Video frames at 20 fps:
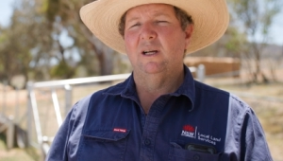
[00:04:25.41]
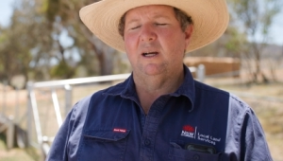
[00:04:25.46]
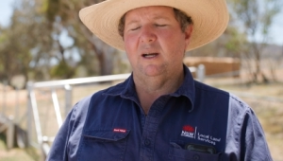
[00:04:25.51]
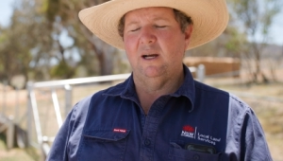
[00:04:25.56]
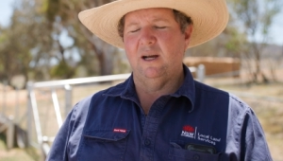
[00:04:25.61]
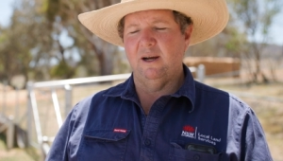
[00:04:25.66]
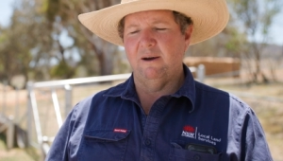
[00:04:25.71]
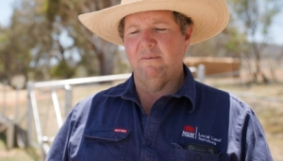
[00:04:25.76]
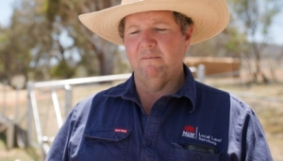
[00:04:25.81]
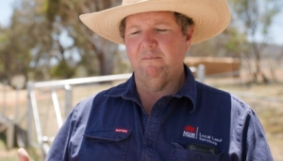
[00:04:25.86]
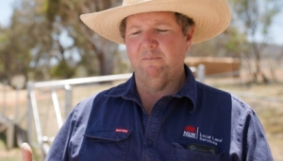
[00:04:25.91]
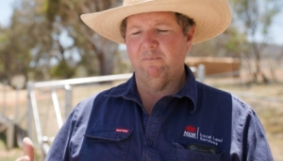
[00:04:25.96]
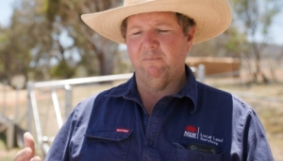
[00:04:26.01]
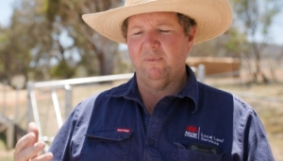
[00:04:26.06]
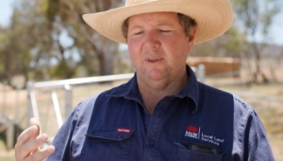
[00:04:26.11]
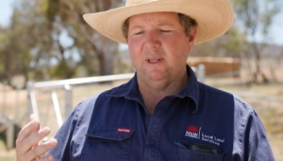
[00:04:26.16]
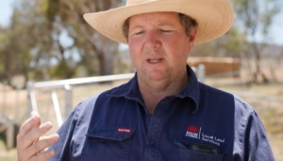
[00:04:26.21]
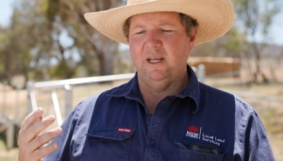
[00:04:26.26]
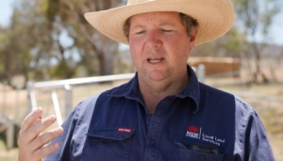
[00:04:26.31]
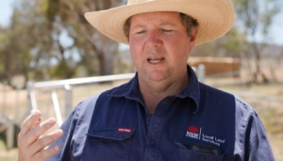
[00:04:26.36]
Um,
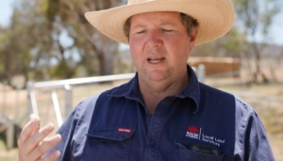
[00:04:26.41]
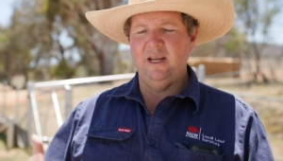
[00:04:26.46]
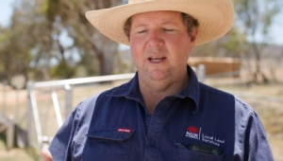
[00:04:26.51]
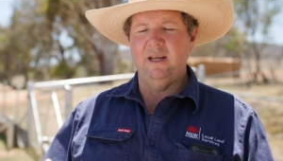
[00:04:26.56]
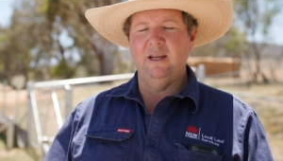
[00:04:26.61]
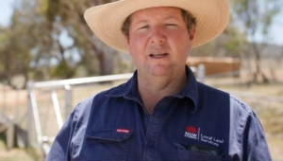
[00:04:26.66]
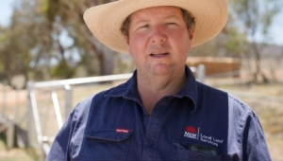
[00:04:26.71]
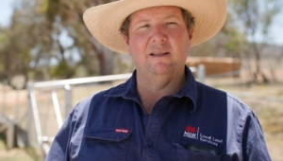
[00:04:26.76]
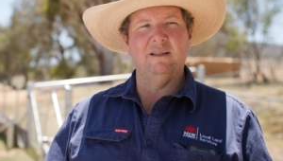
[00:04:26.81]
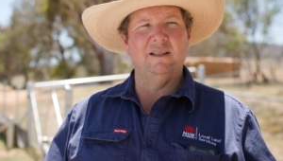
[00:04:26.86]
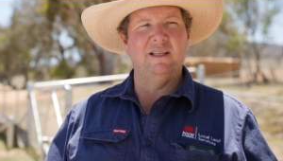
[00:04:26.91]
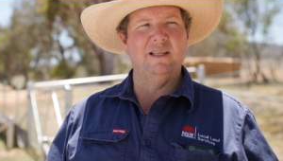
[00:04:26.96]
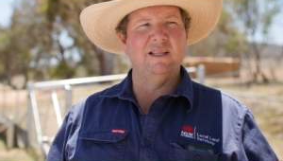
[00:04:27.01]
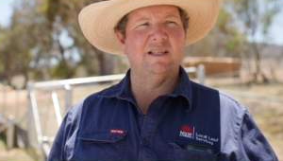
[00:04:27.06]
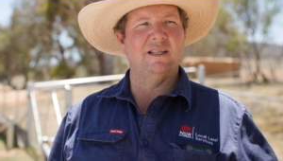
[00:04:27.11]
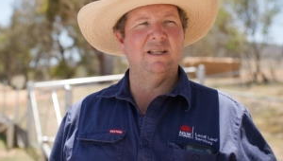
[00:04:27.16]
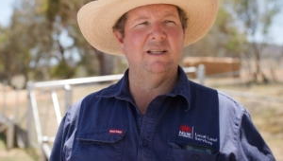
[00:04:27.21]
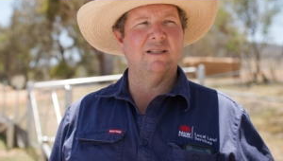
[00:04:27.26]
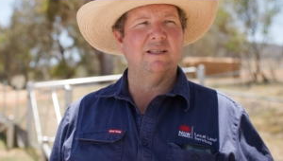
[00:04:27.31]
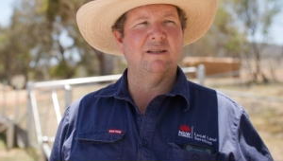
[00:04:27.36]
here in this
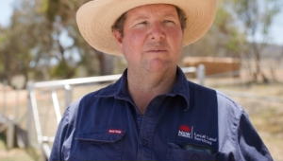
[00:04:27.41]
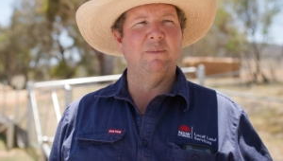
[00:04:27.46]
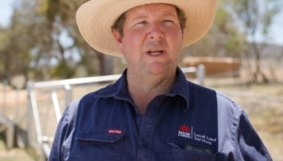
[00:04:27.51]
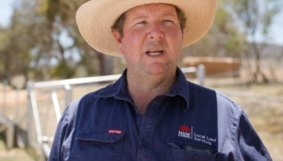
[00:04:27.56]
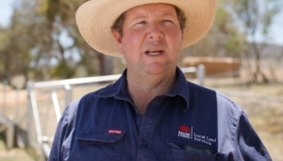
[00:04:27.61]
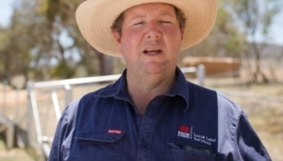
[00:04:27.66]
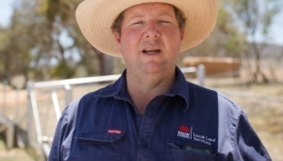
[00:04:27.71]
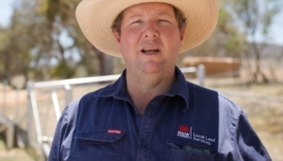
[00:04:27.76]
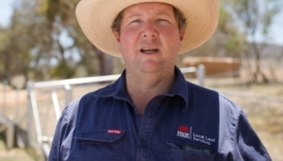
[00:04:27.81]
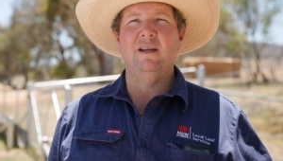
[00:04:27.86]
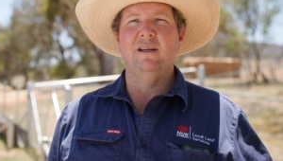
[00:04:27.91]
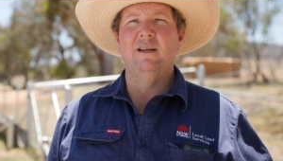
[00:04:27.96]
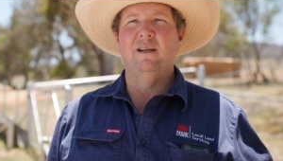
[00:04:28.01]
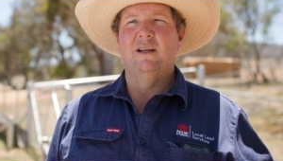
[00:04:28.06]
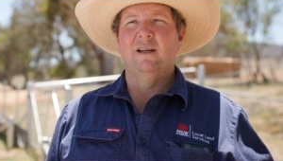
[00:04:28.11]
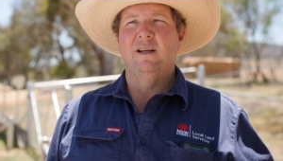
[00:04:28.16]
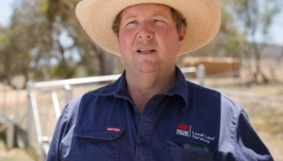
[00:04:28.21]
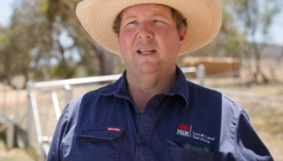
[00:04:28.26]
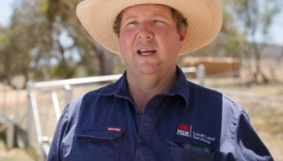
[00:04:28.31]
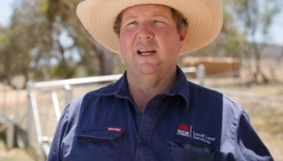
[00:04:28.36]
system here,
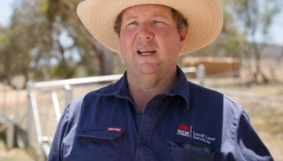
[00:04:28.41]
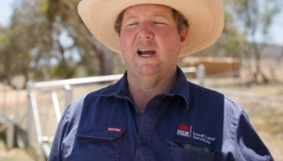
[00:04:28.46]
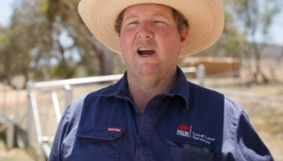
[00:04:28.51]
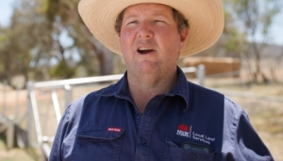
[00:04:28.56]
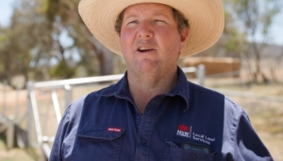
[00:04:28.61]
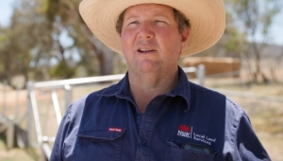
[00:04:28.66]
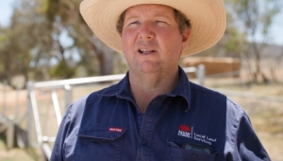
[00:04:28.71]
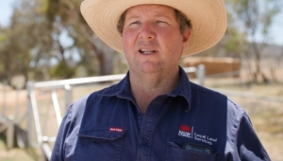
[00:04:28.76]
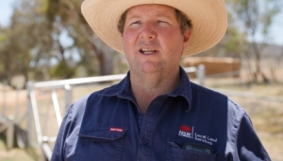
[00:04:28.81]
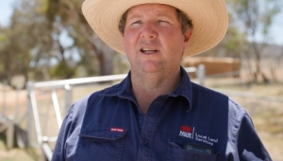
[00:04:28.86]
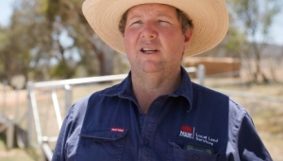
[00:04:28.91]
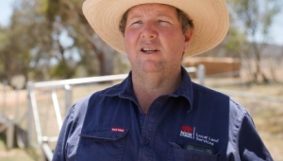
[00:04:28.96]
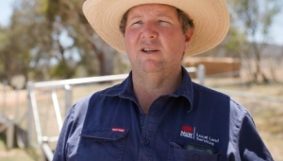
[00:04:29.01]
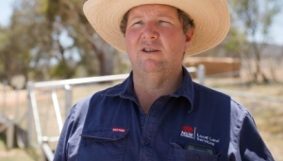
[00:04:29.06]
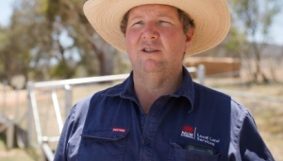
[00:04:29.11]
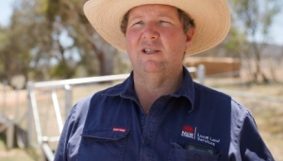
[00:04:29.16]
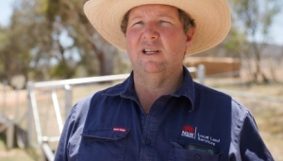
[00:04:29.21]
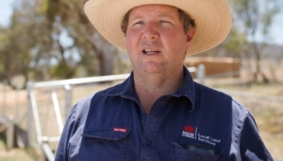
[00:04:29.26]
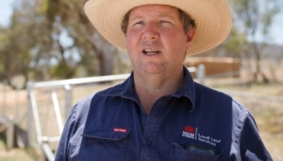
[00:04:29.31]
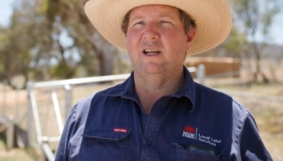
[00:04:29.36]
they're currently
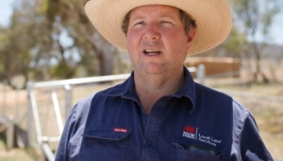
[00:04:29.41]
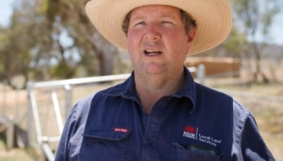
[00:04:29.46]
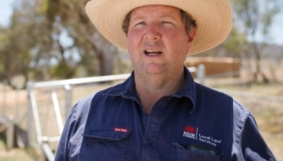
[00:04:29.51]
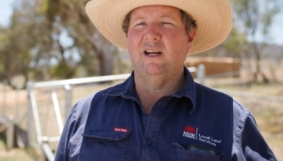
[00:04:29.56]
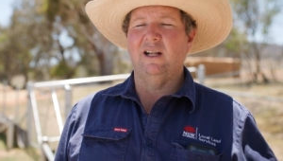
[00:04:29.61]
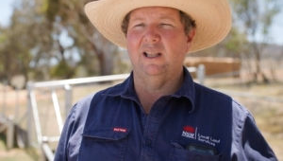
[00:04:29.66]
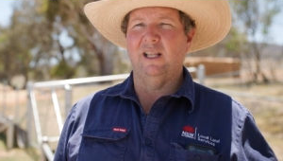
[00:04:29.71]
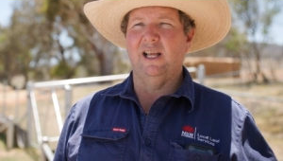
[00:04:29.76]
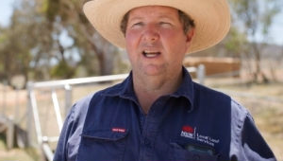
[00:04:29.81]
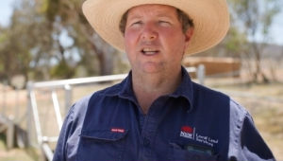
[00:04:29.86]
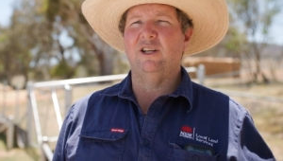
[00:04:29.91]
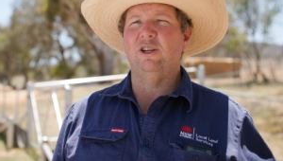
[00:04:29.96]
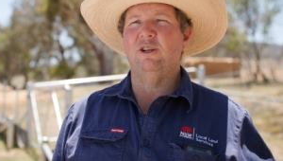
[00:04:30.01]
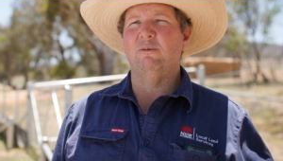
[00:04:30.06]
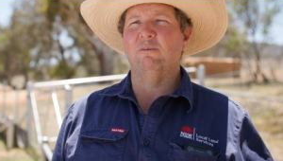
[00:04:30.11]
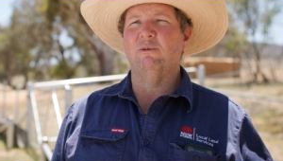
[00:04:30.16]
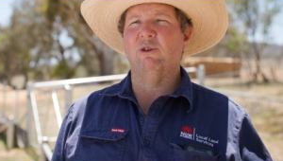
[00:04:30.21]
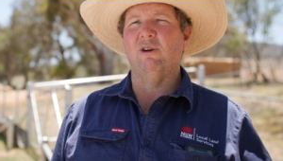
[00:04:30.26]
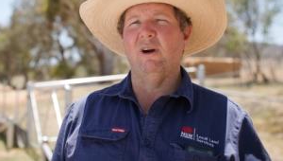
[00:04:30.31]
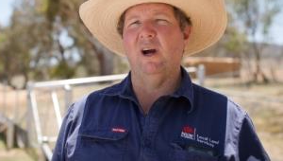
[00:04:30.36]
using a, a,
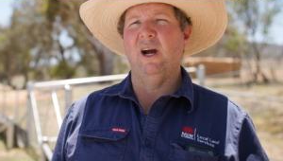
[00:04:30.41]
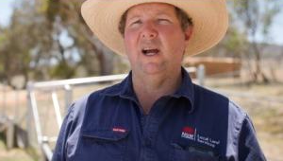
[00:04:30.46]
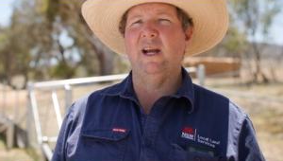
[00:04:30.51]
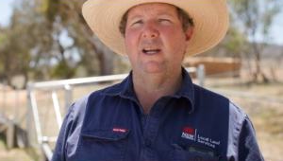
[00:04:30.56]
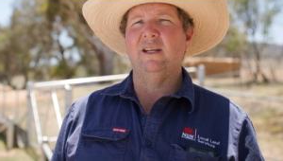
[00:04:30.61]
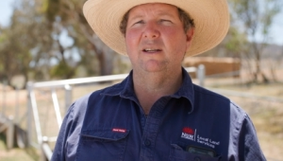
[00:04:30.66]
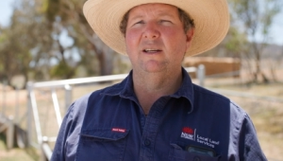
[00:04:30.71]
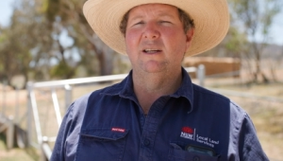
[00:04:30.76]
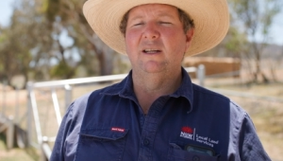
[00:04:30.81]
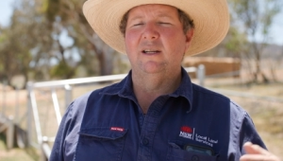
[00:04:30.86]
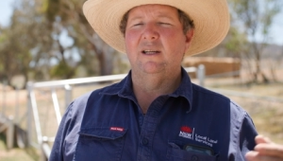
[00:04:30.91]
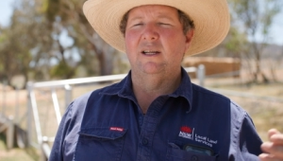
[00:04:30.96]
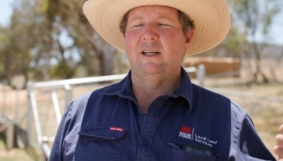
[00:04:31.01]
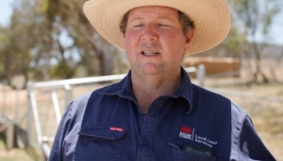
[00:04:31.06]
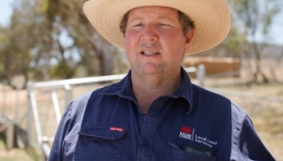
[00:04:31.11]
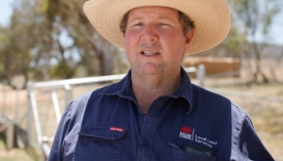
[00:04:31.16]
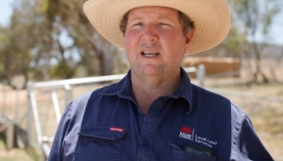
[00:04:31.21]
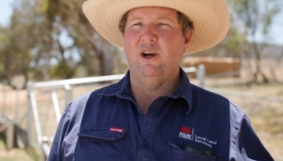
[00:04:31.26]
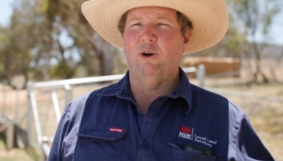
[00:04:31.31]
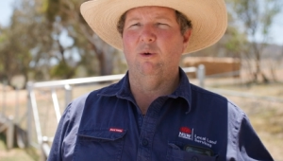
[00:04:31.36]
legume grain.
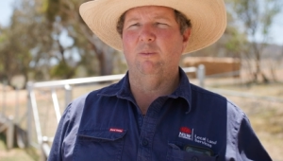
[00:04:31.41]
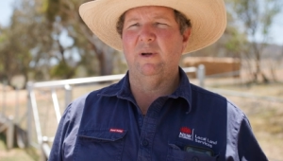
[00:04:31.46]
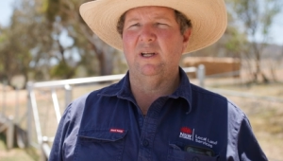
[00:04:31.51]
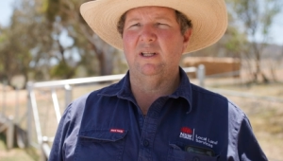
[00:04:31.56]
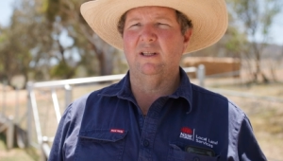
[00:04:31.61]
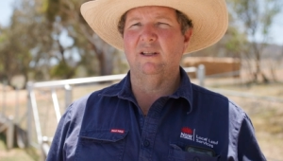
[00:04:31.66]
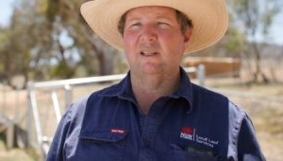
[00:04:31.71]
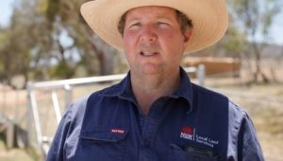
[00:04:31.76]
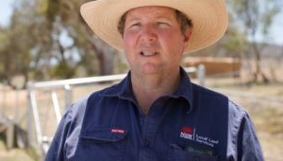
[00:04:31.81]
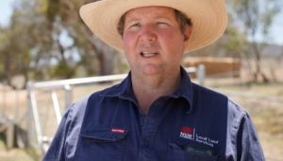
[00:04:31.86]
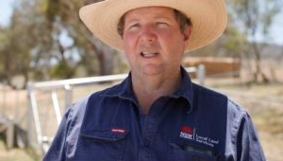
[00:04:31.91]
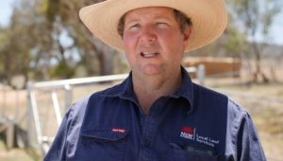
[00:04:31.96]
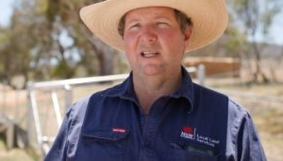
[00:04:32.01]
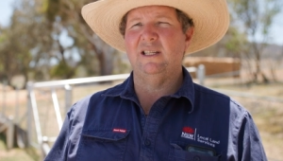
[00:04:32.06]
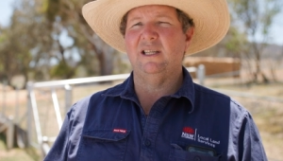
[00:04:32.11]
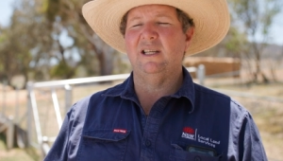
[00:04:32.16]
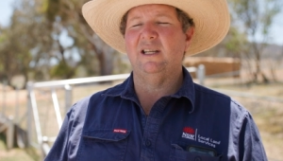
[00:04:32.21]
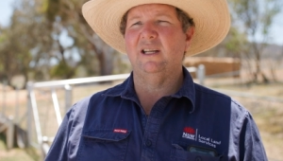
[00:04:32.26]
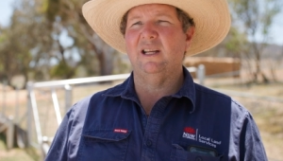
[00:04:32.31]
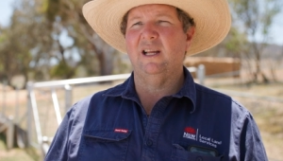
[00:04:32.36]
It's helping, it's
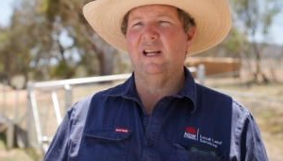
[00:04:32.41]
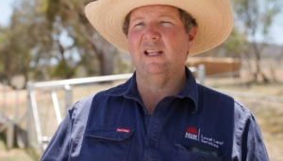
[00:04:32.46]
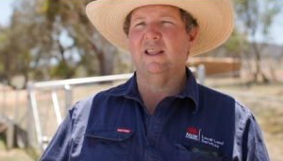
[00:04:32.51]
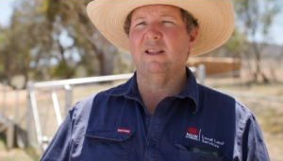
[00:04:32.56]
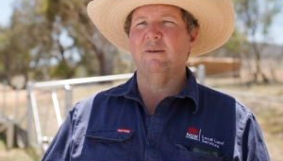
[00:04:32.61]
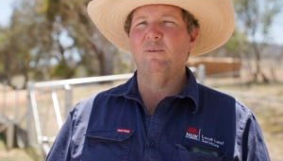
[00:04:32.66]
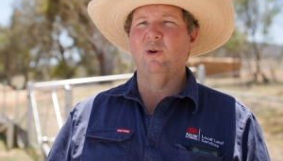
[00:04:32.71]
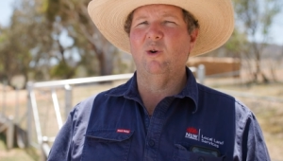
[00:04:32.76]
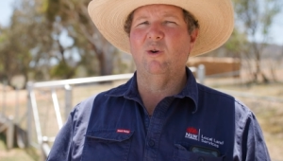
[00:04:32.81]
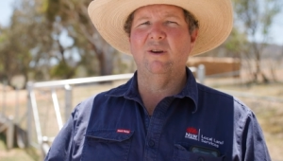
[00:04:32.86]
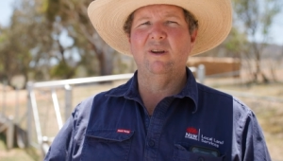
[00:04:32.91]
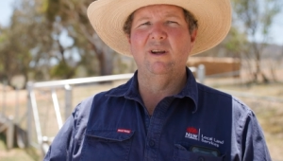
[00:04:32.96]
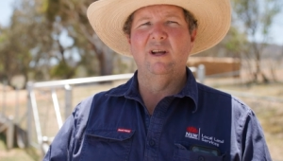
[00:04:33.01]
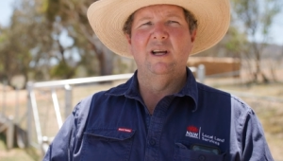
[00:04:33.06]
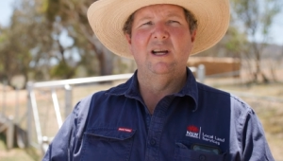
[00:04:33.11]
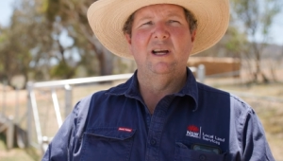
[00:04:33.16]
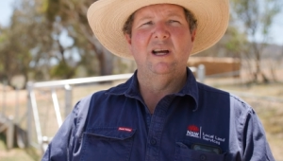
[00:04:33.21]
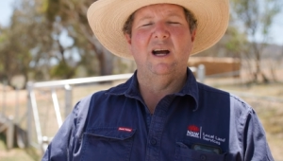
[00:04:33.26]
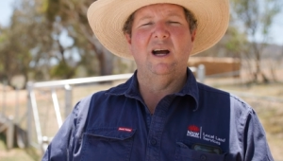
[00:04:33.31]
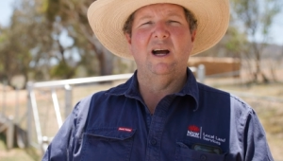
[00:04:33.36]
easier to get them on.
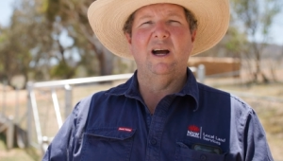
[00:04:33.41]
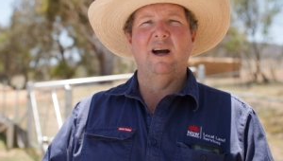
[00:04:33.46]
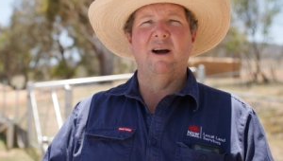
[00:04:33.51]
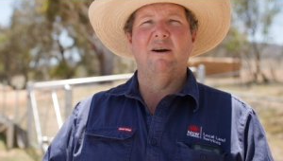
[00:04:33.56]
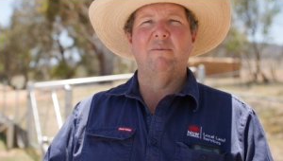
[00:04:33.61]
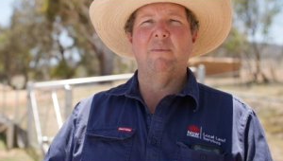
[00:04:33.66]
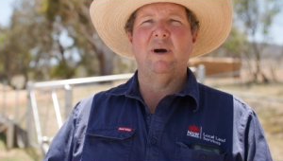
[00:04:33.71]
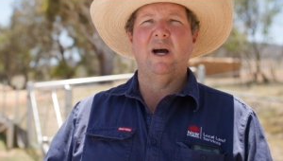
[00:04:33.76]
Um,